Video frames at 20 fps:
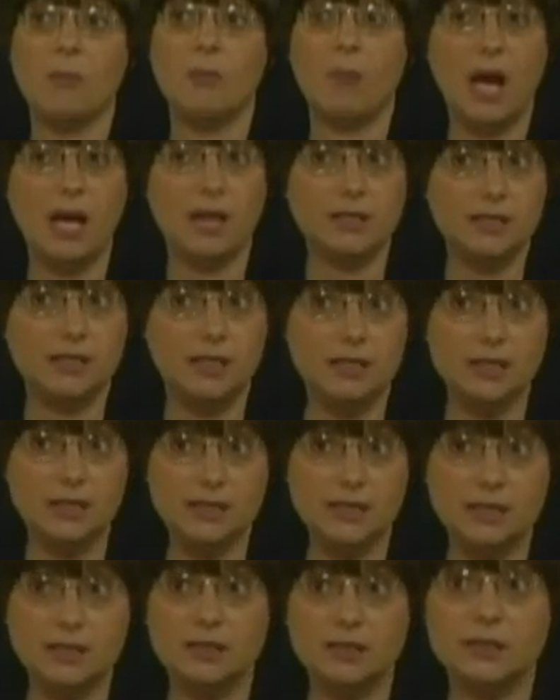
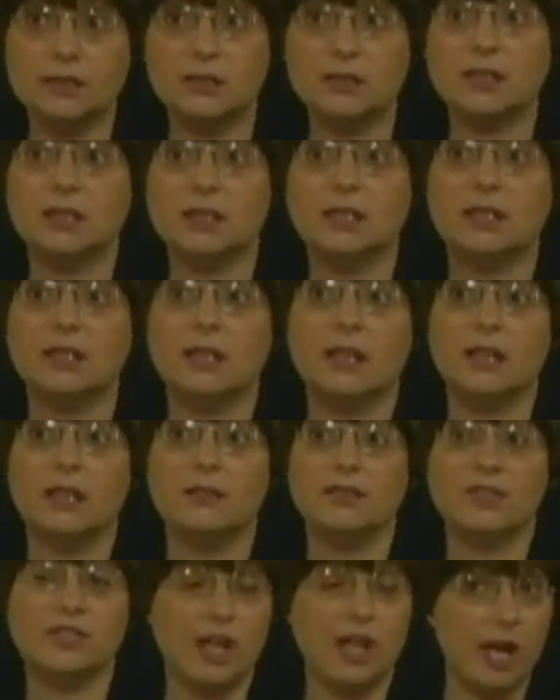Pontius,
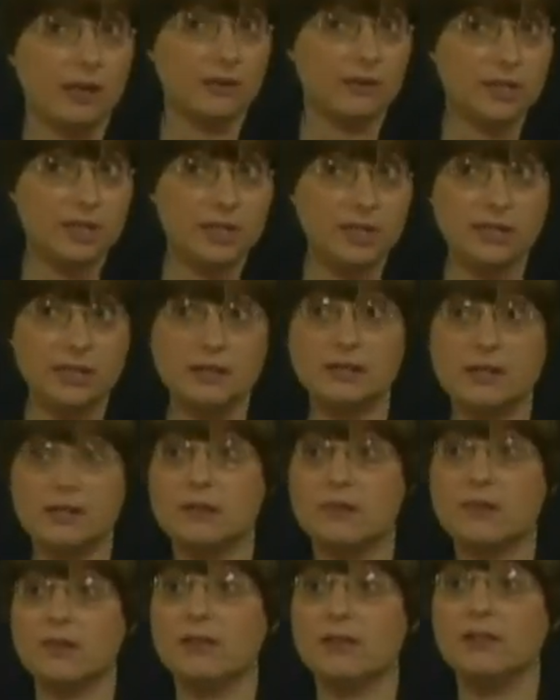uh, Socrates,
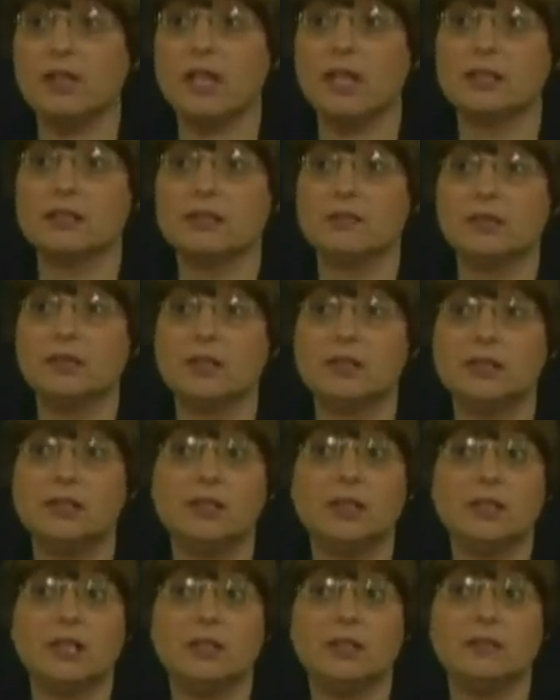another Greek
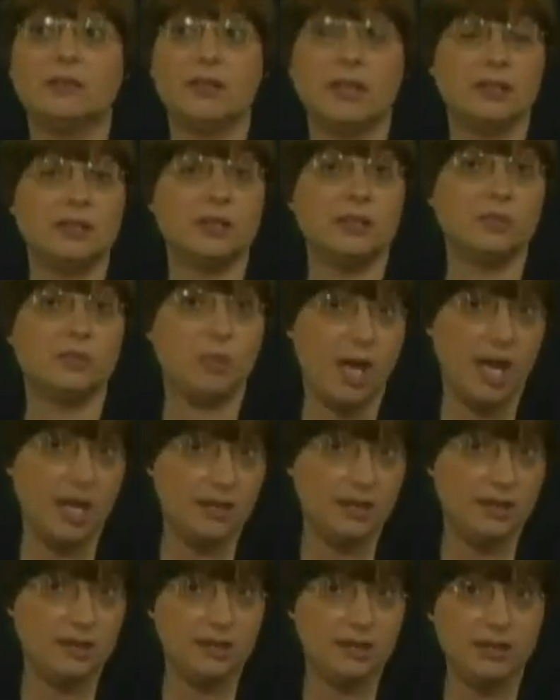philosopher, uh, Francis
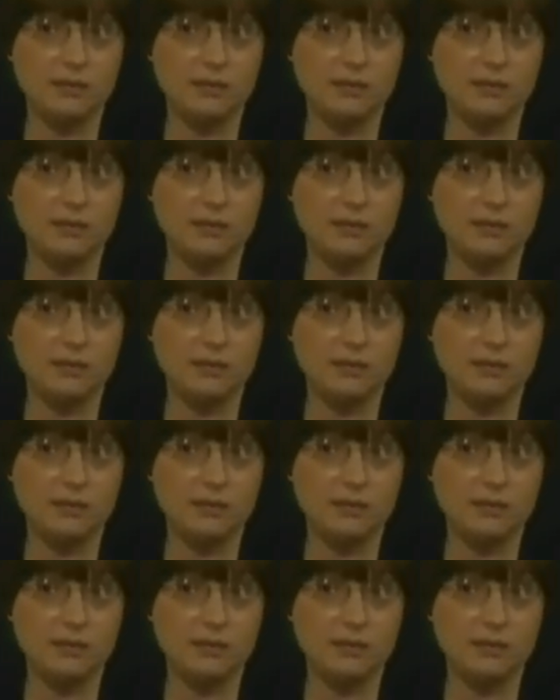Bacon.